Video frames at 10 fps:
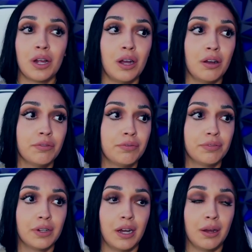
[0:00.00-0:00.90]

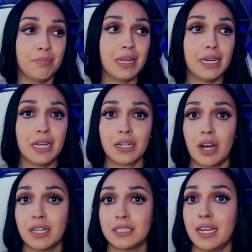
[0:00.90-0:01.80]
of media
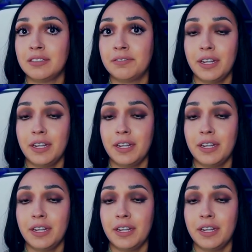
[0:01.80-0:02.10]
content,